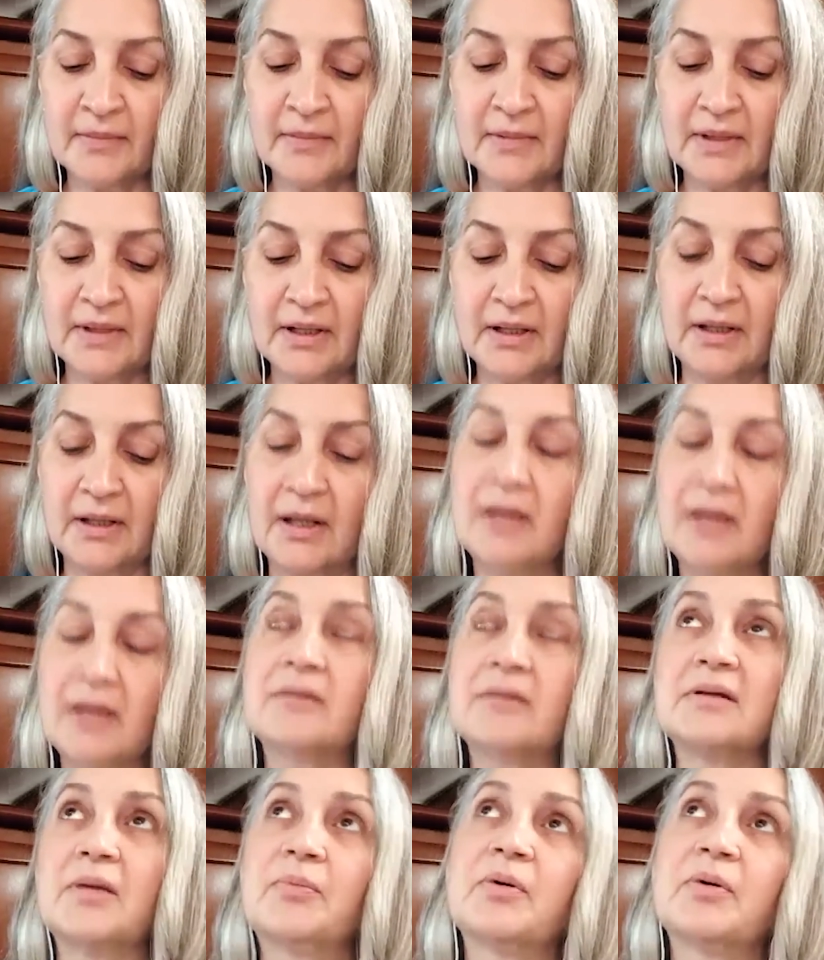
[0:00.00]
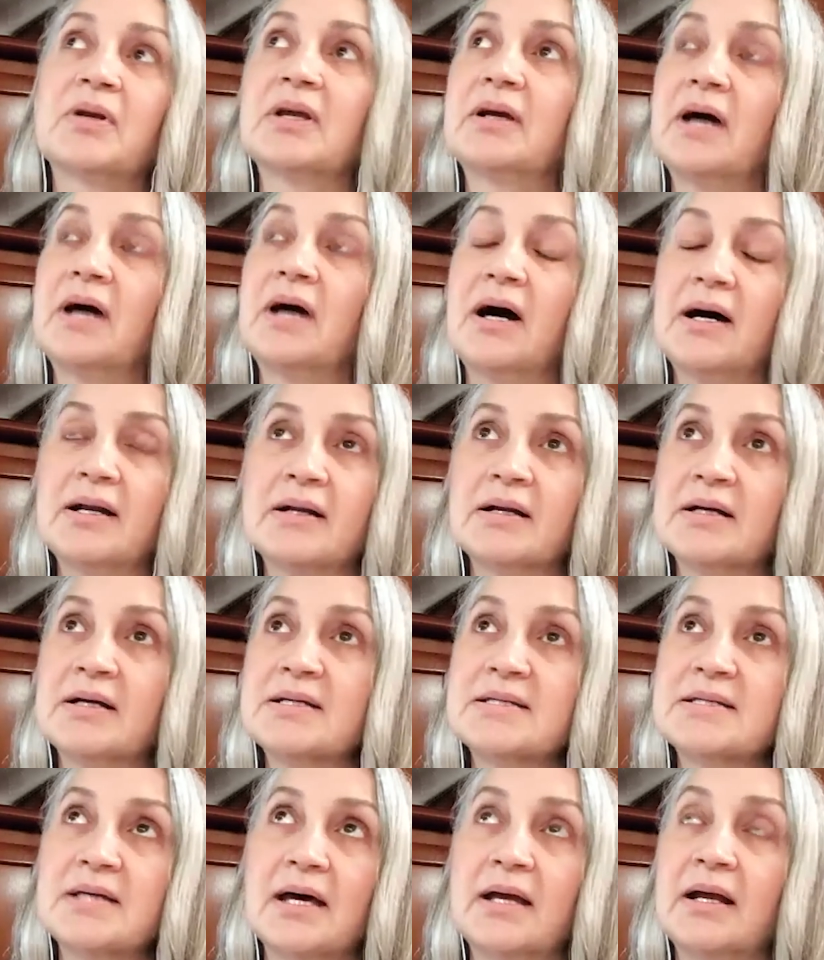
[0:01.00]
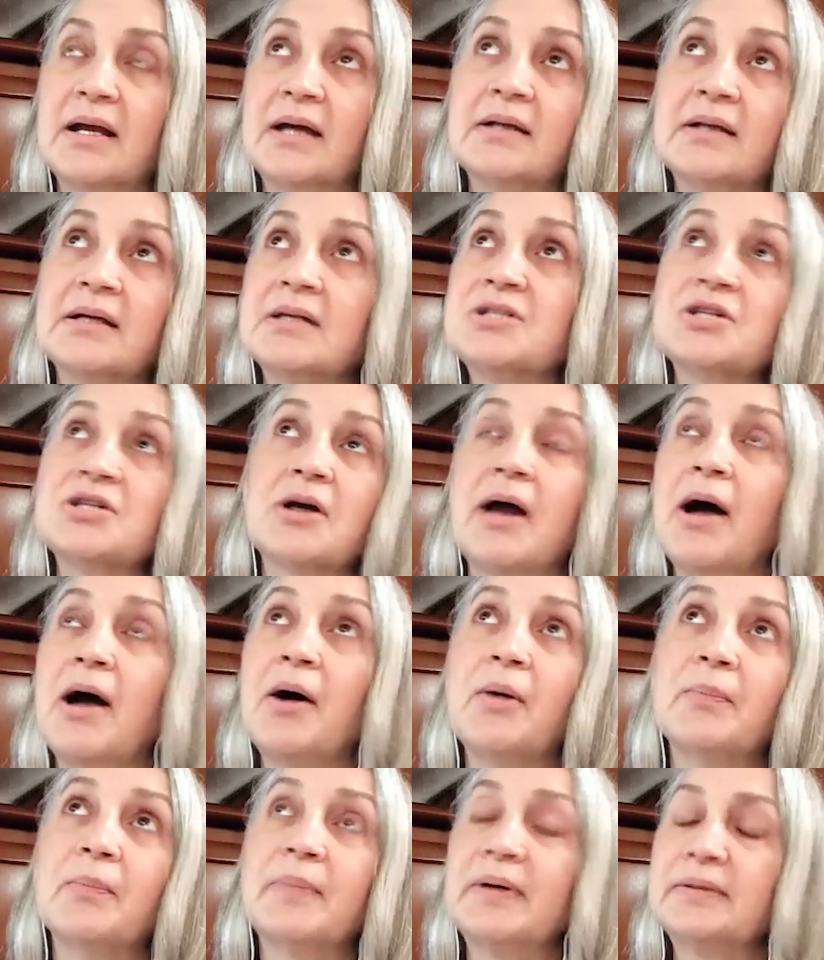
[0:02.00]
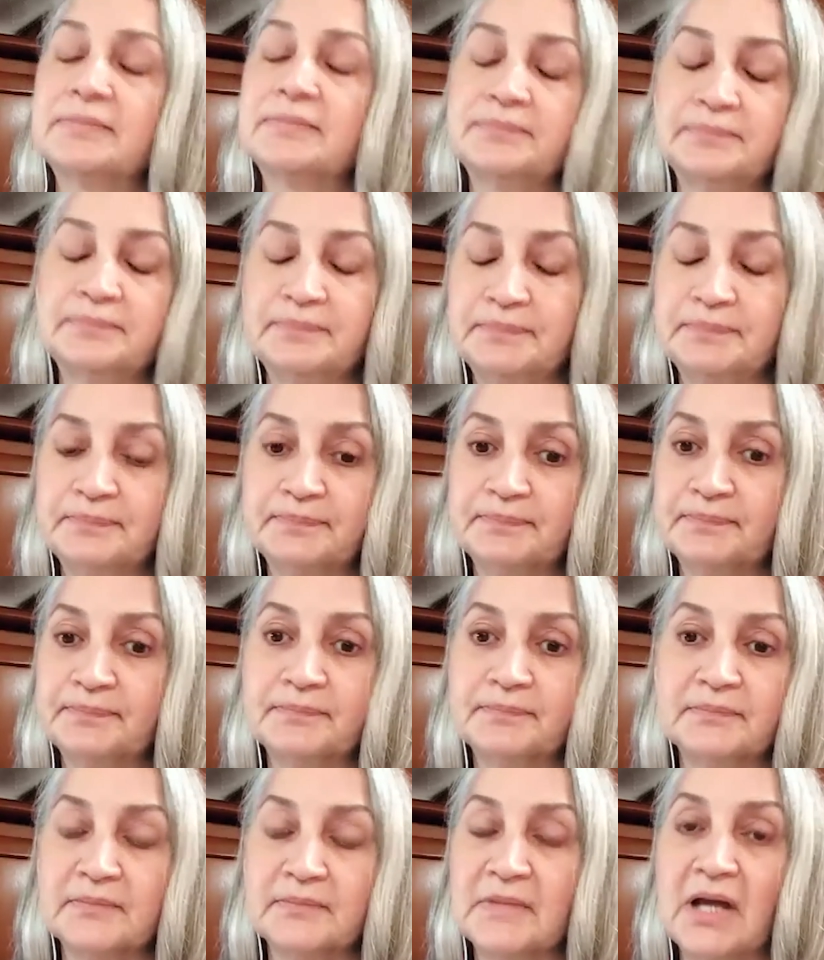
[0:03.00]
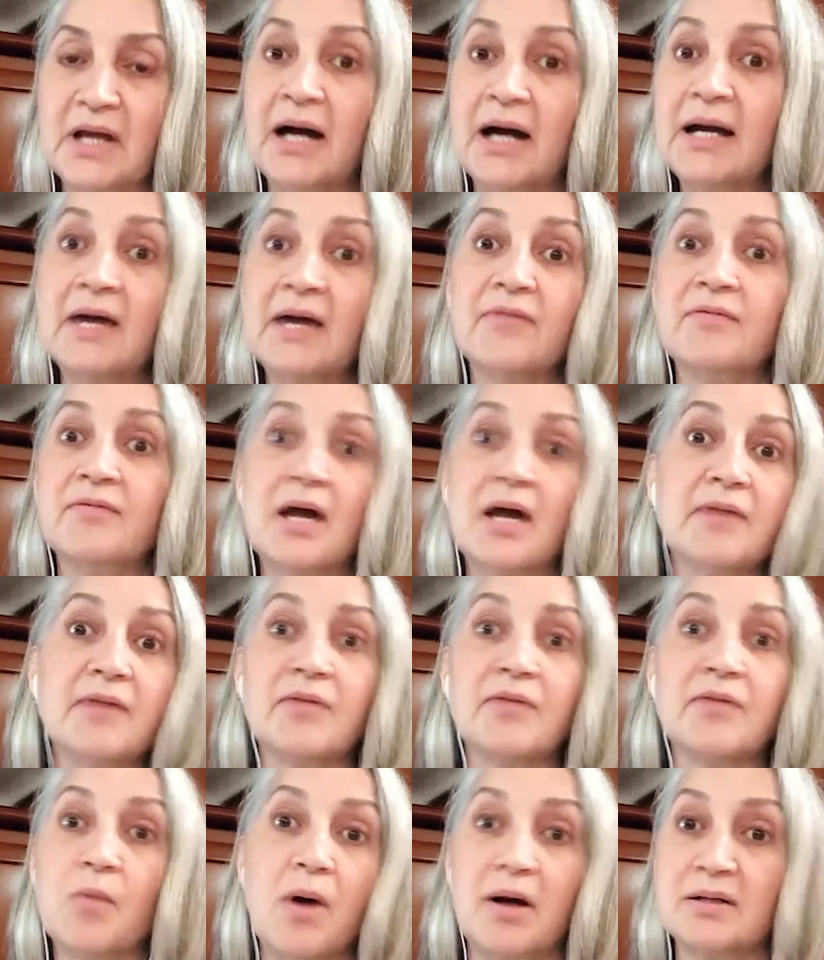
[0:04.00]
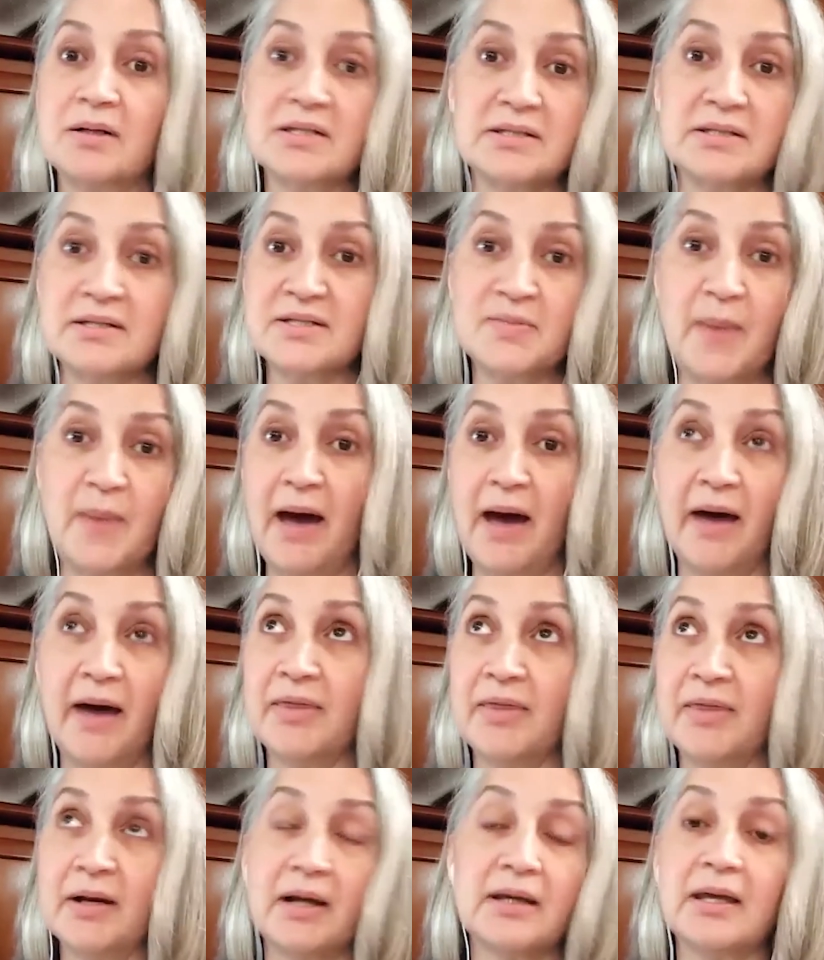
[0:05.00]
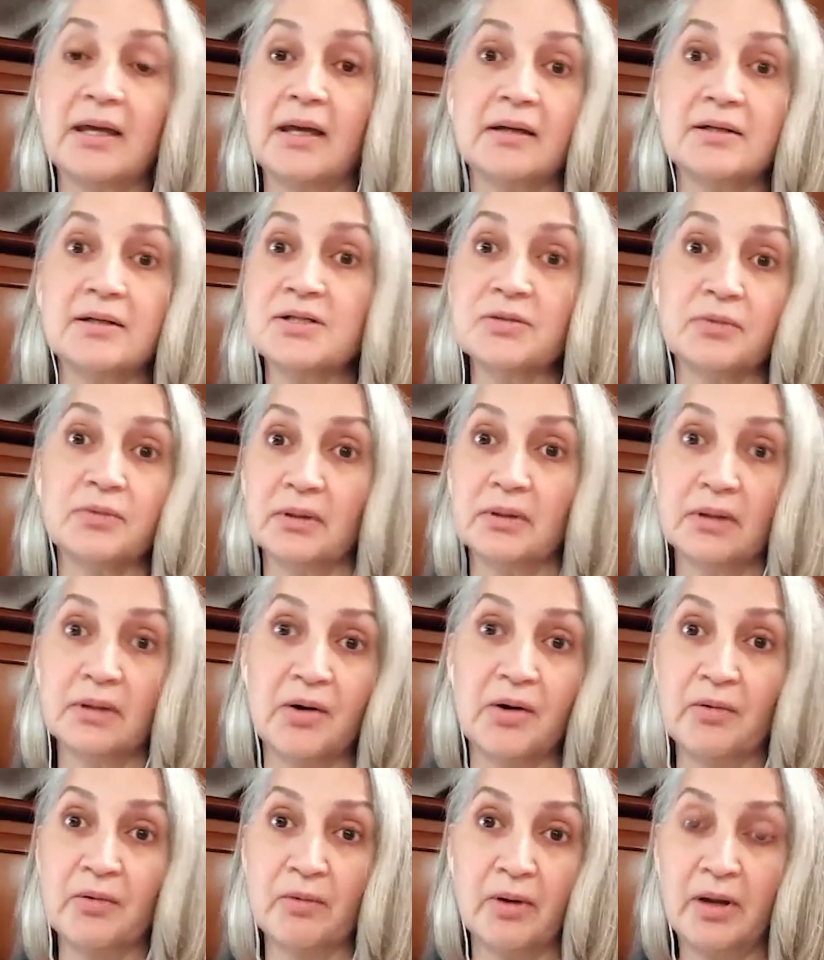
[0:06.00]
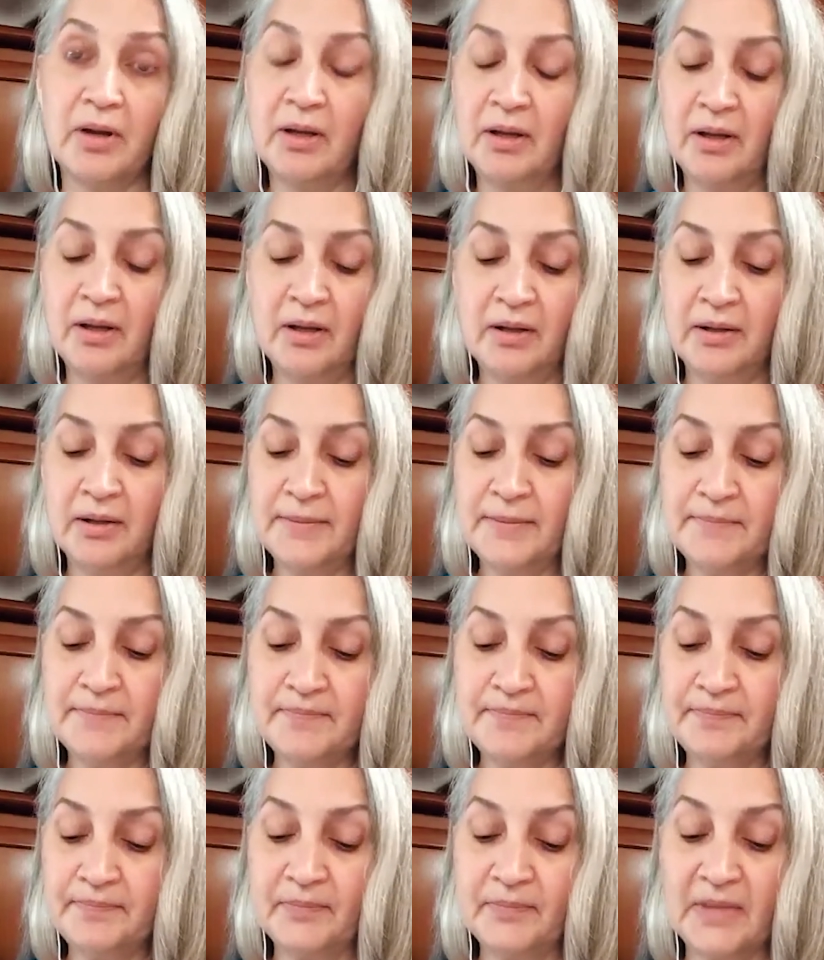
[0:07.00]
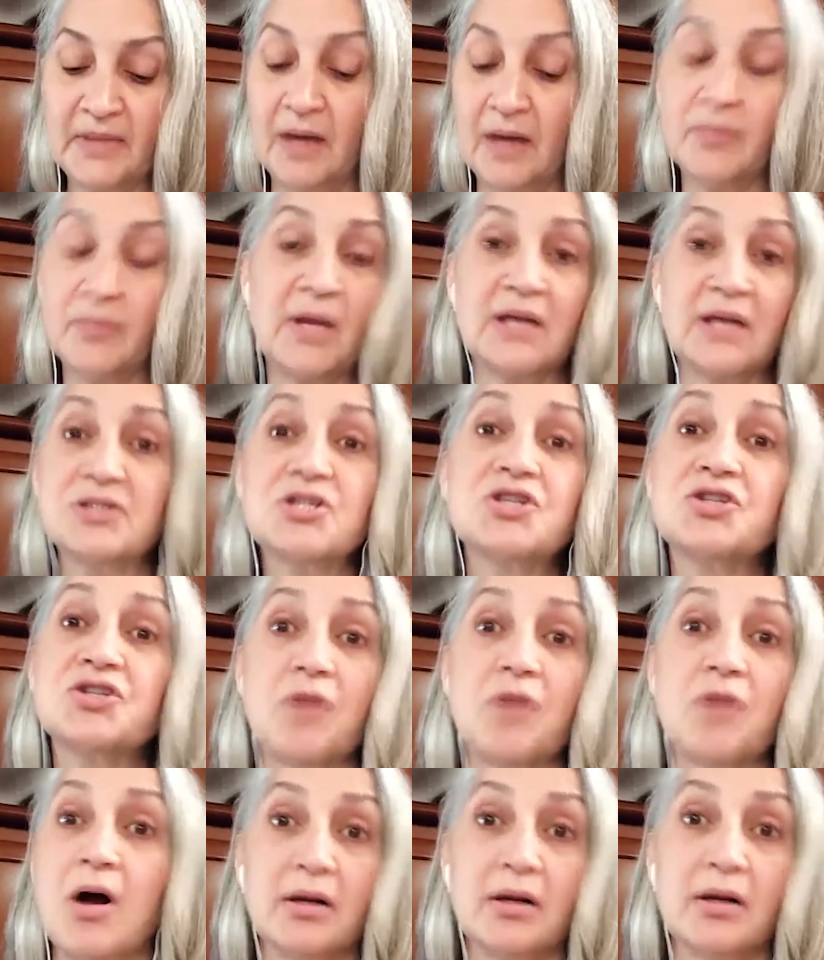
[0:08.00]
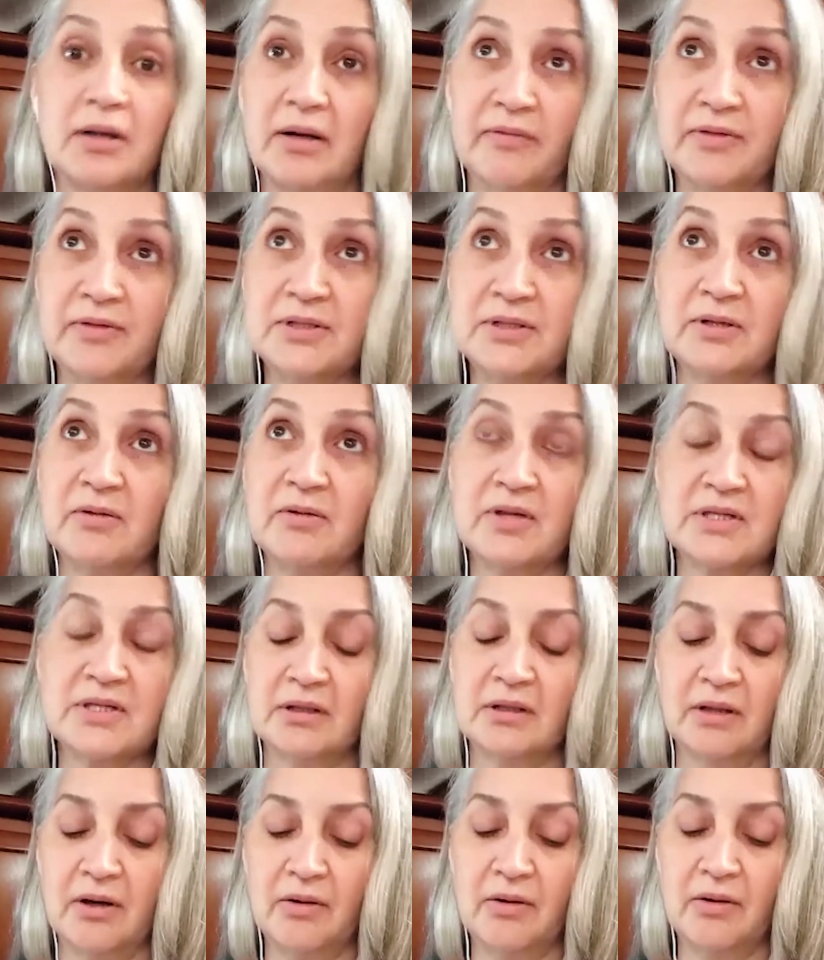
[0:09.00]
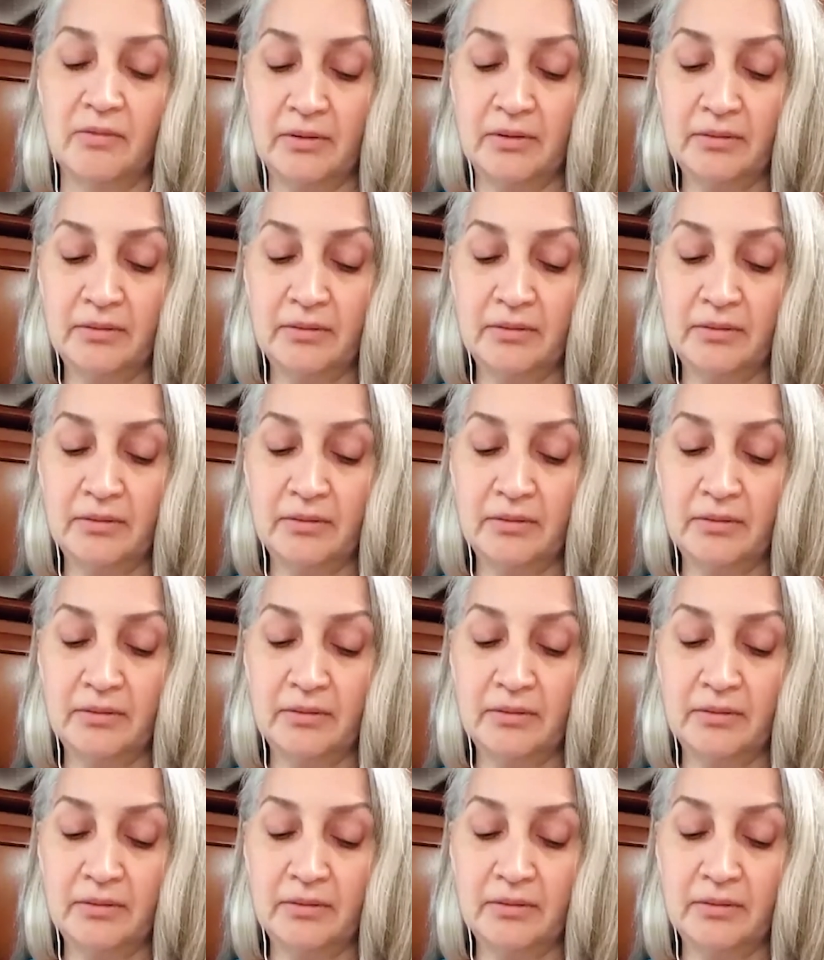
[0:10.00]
And I looked upward to God and I said, I need your help. I have never walked this path and I can't do it alone. I'm not strong enough to do this alone.